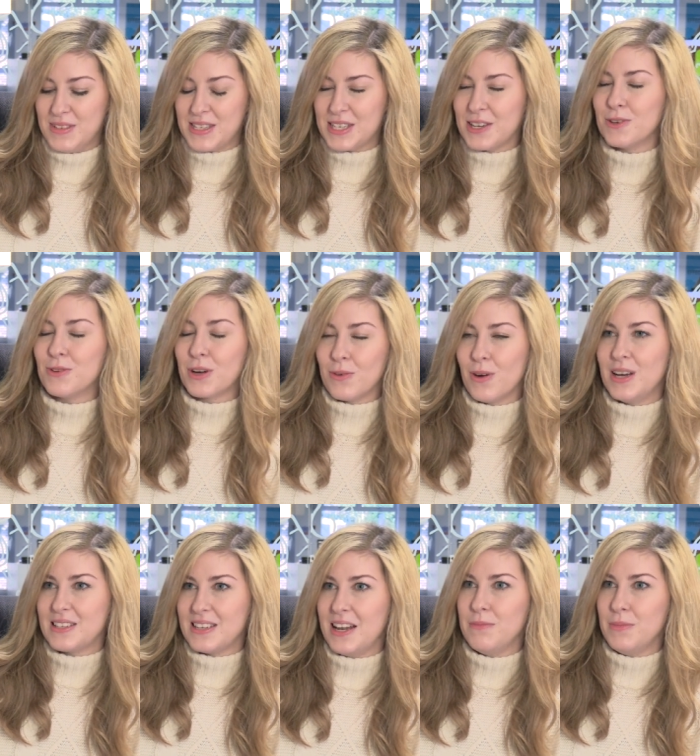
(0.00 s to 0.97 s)
still
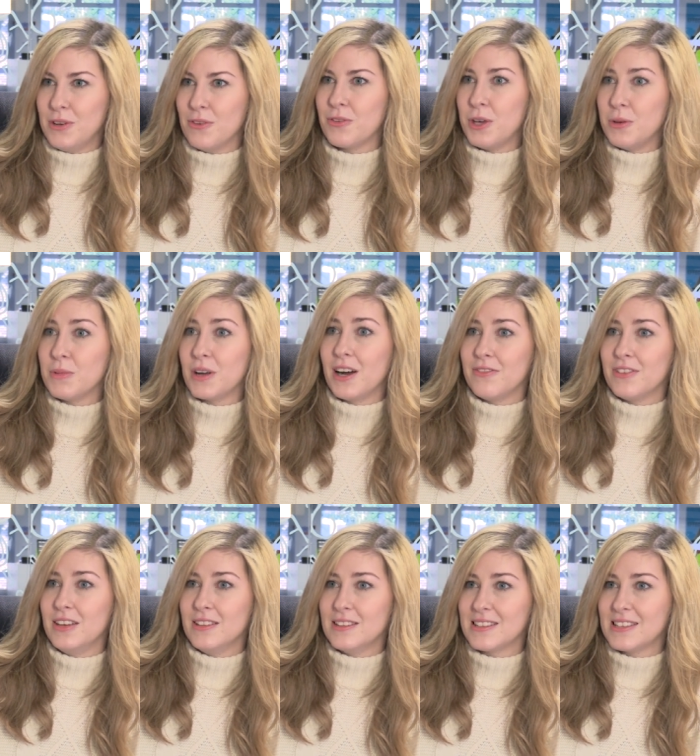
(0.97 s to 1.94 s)
requires an element of human
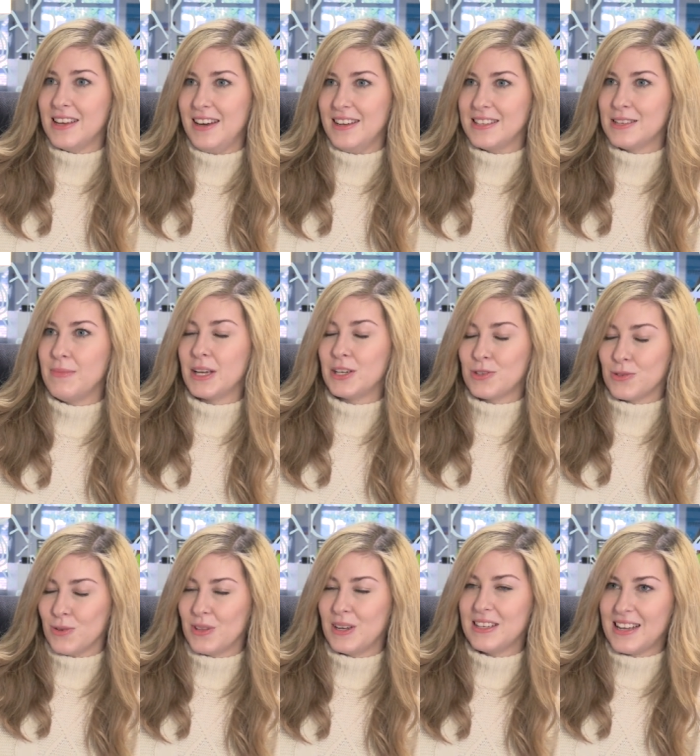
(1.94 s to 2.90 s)
governance to make
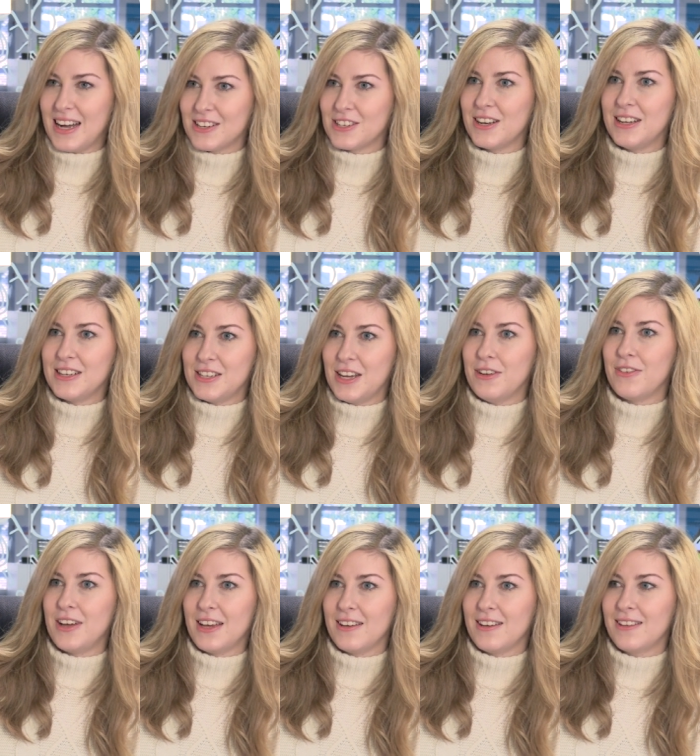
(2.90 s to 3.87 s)
sure that it's actually
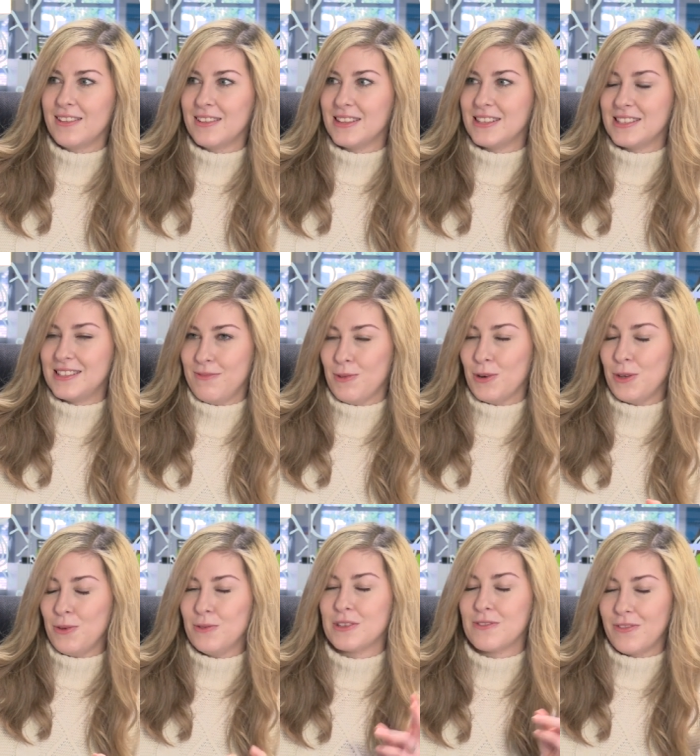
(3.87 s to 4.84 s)
achieving this, what
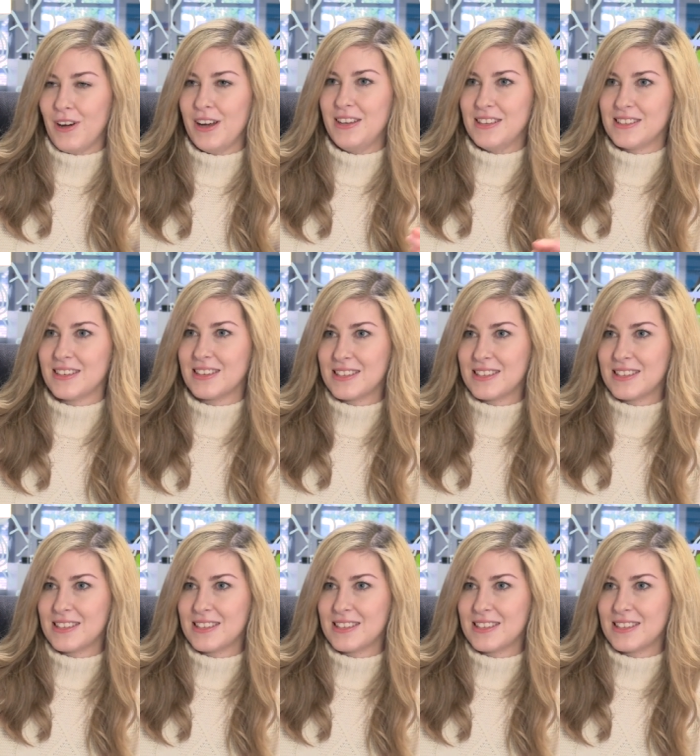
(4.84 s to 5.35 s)
you define as